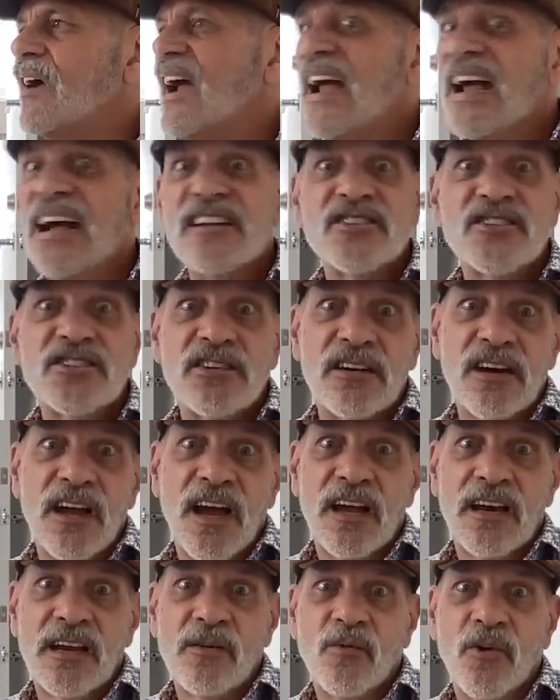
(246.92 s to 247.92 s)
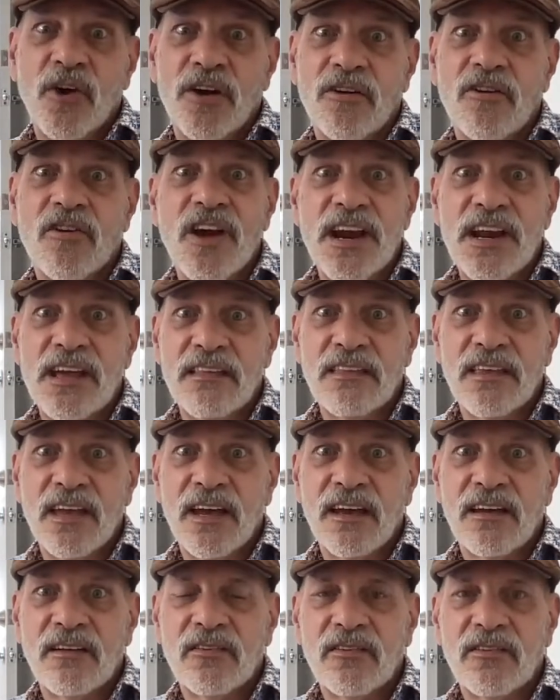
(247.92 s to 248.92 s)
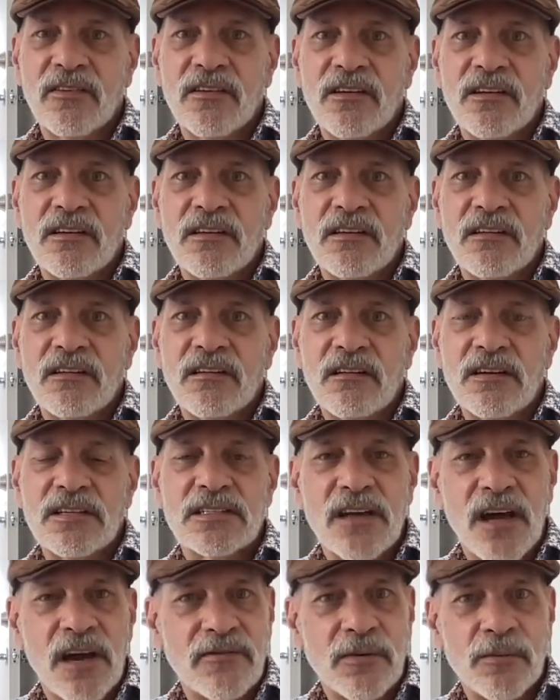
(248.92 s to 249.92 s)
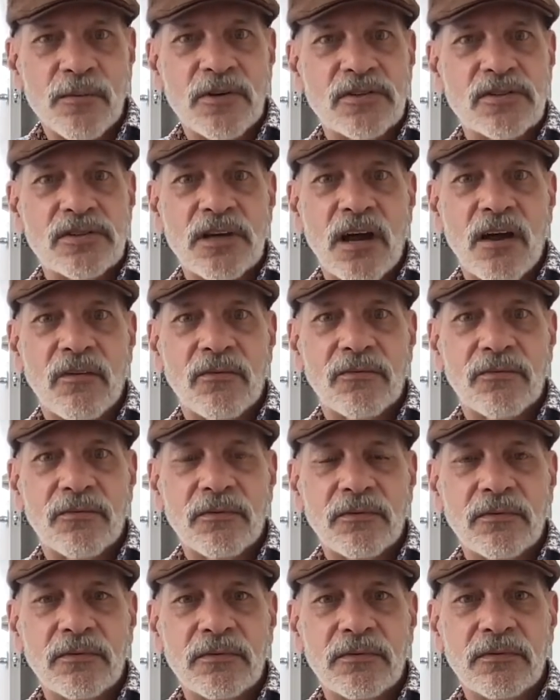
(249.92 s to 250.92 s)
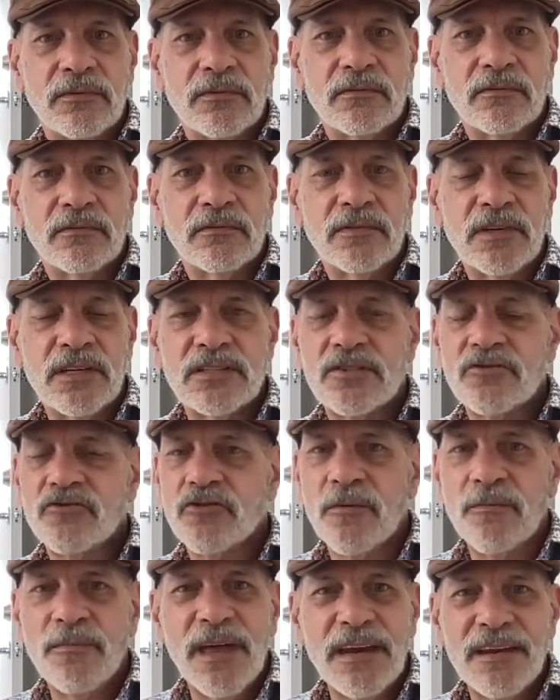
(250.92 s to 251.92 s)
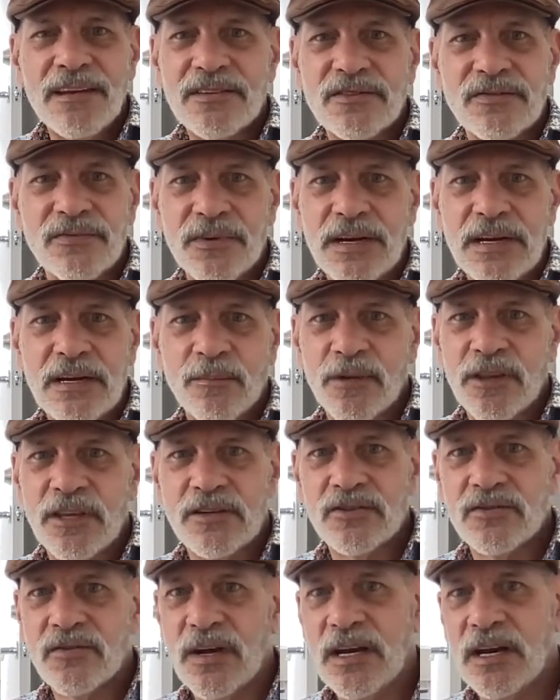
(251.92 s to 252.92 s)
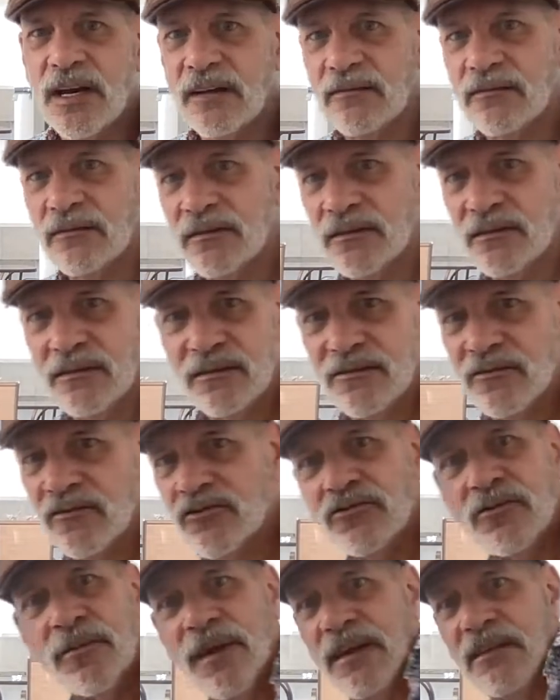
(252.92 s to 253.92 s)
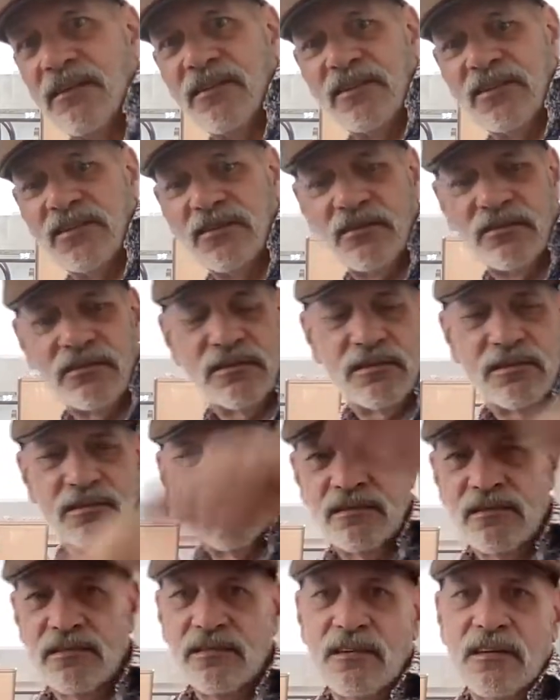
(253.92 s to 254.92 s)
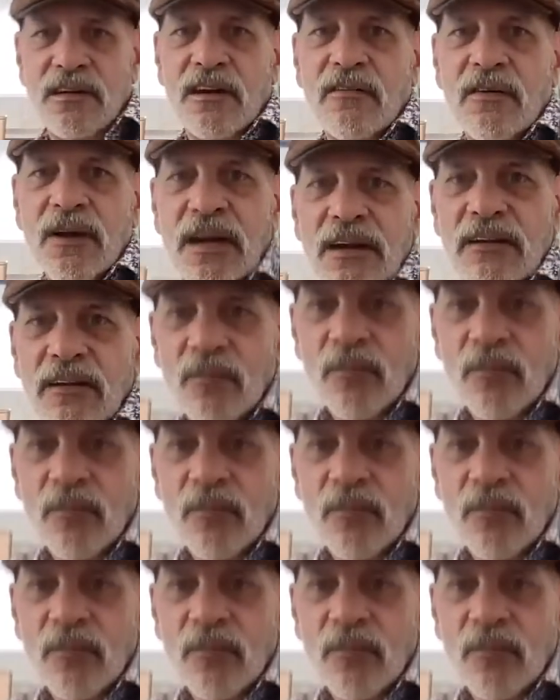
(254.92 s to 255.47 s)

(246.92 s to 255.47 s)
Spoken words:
answer to anyone or anything aside from yourself. There's tremendous freedom in this reading. Tremendous. All right,